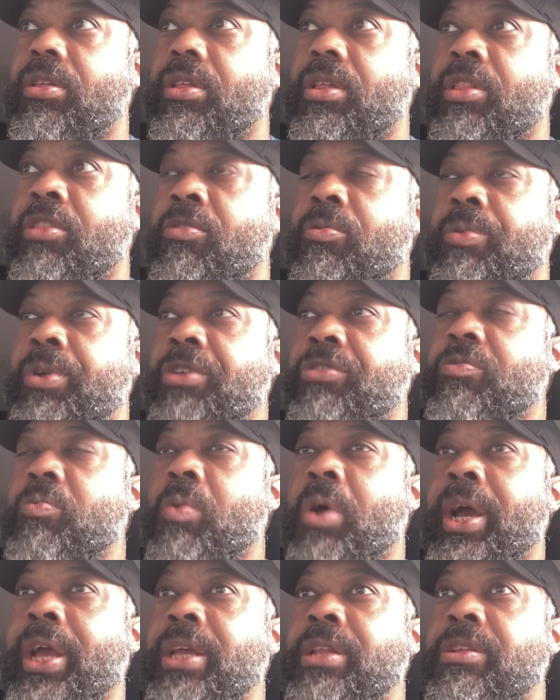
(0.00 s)
the reason
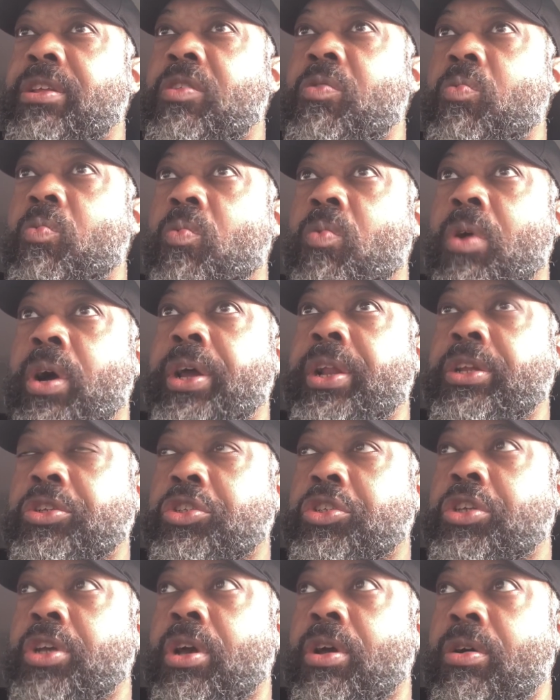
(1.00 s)
why I didn't want to
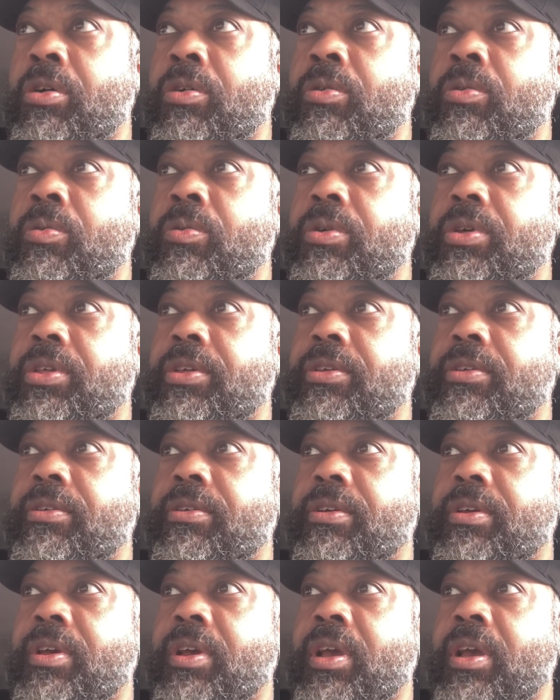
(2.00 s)
show
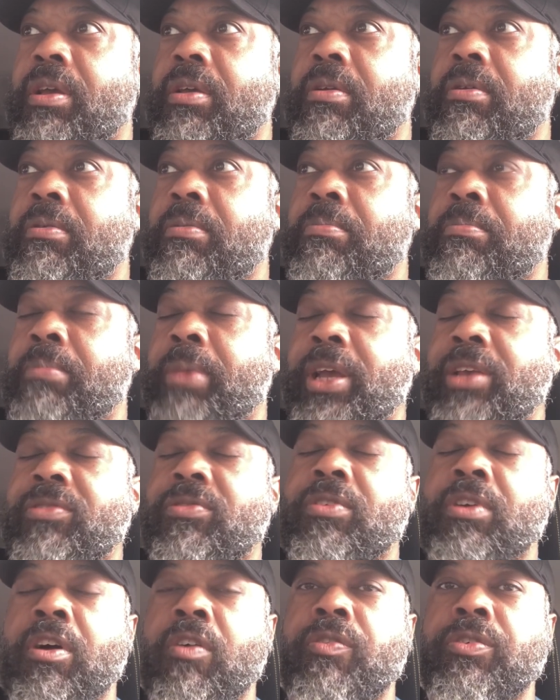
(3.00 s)

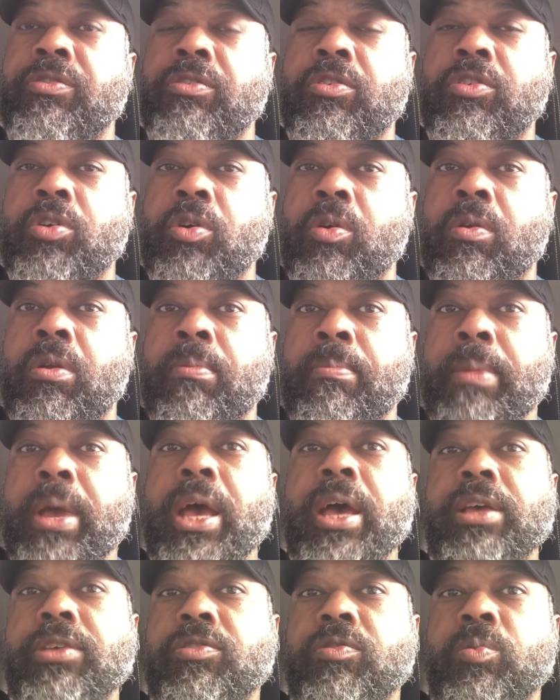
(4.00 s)
myself as a total
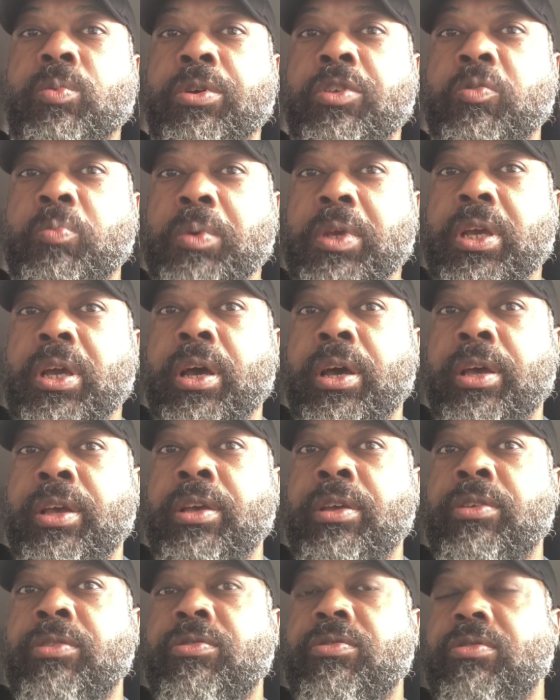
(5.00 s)
mess was
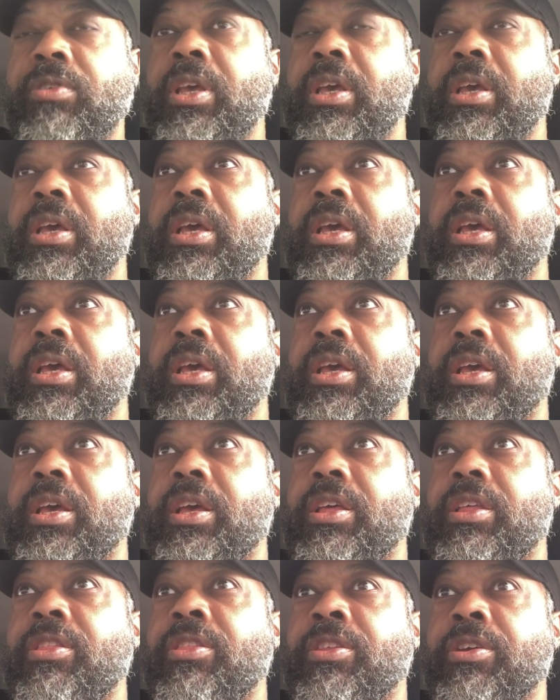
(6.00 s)
because
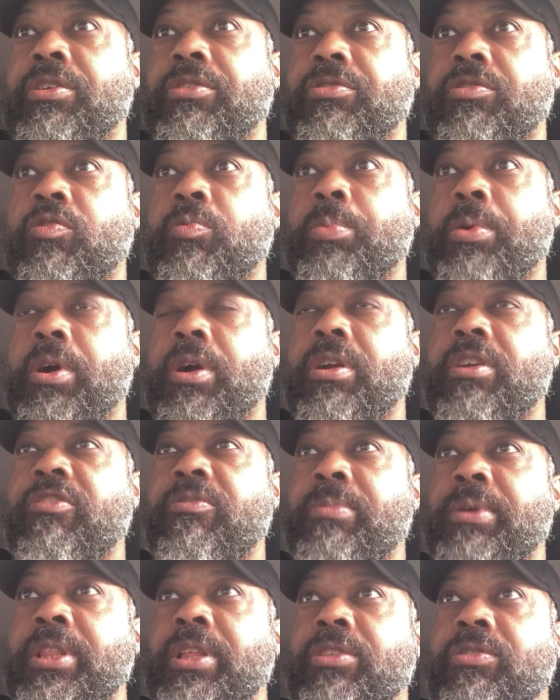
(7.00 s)
there's this part
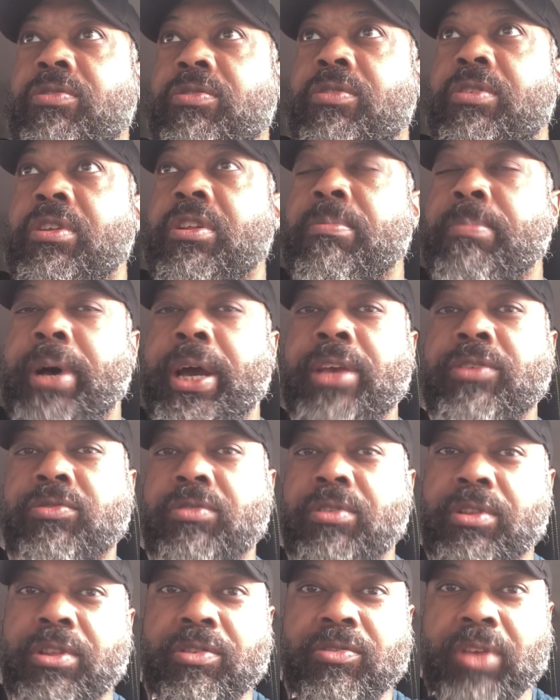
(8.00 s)
of me that still buys
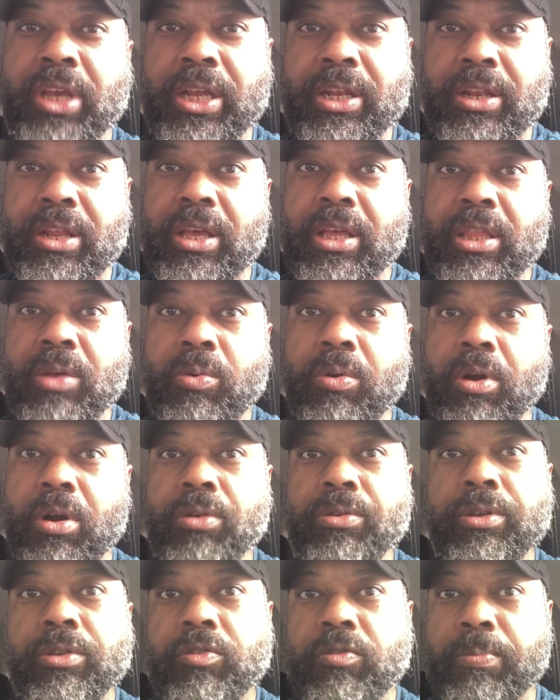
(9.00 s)
into this idea that we're
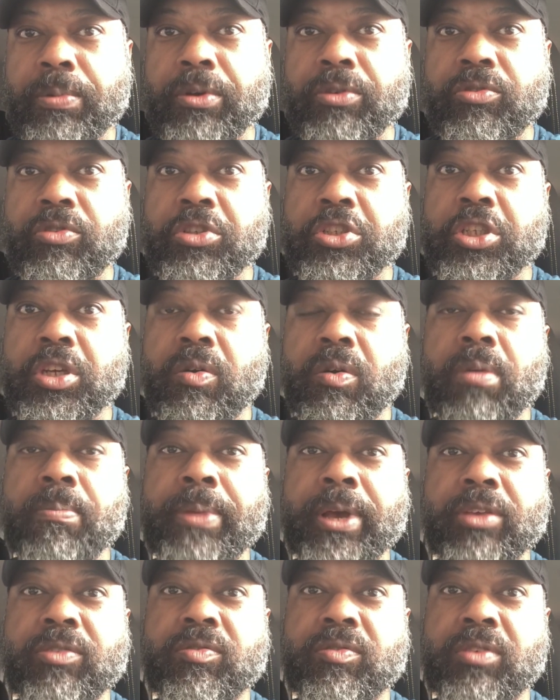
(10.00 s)
only supposed to show our
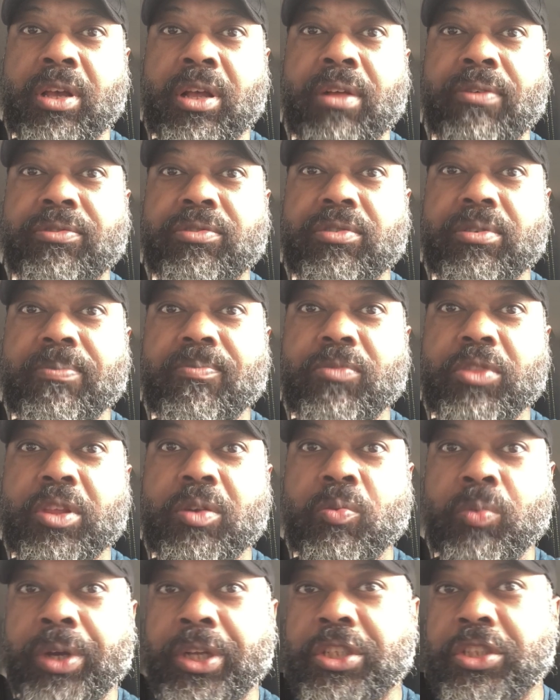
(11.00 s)
best selves,
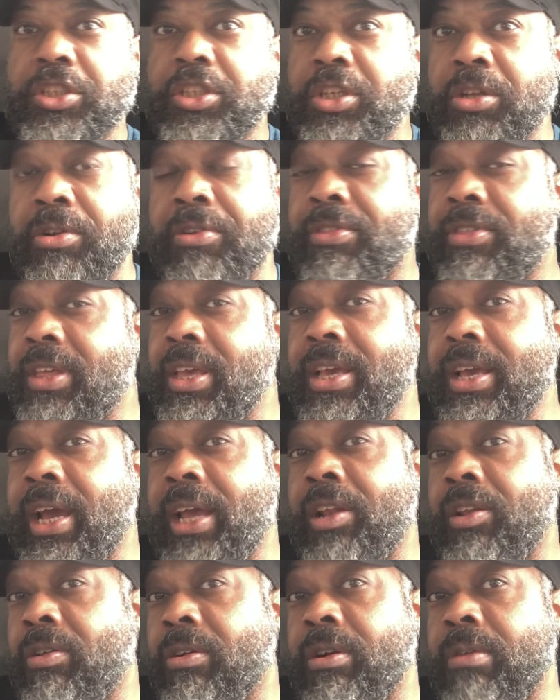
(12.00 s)
which you'd think
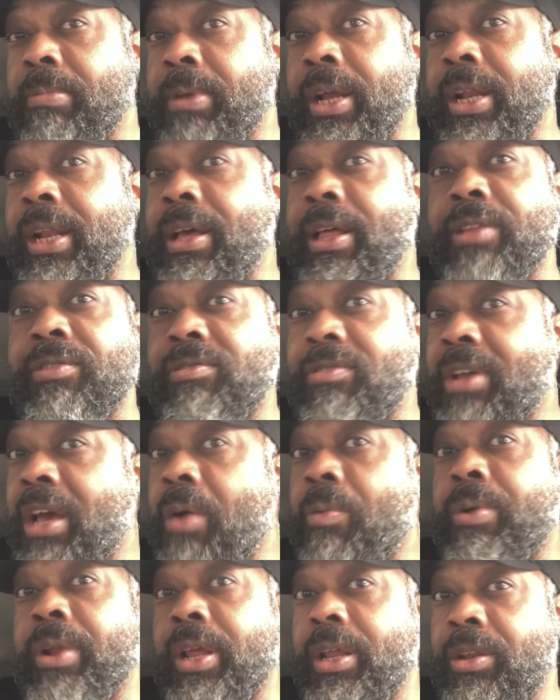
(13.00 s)
I'd learned by now. It's
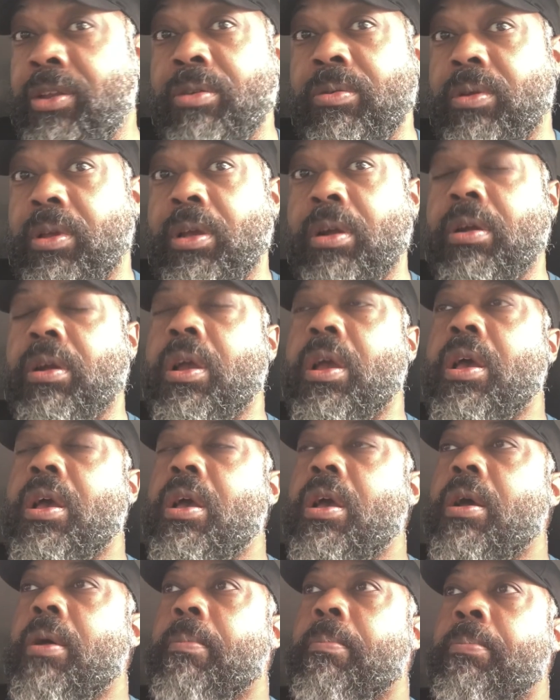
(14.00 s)
not what I do here.
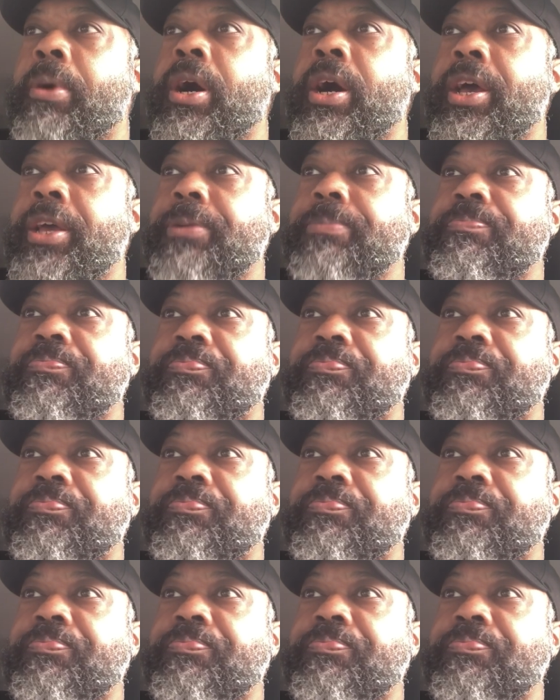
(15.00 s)
But